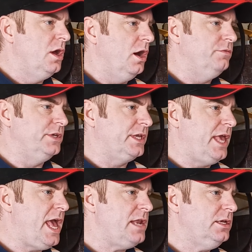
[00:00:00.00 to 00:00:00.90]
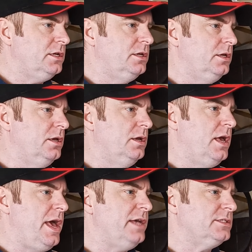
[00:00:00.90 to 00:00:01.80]
of the Canik
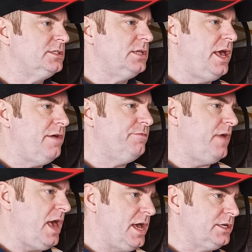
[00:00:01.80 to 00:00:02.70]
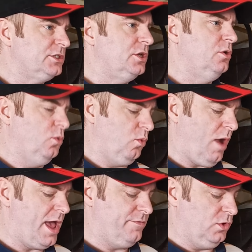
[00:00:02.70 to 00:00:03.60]
SFx
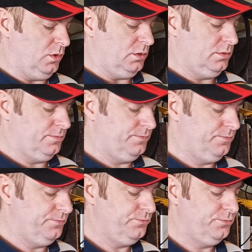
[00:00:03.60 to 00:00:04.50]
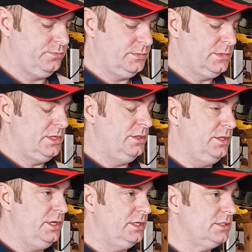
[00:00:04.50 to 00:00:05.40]
Rival.
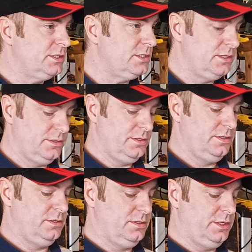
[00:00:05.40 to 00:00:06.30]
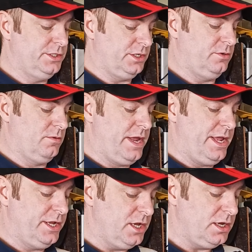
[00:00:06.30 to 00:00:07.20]
This is a
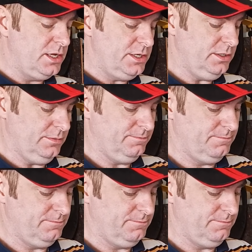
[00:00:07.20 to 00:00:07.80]
great gun.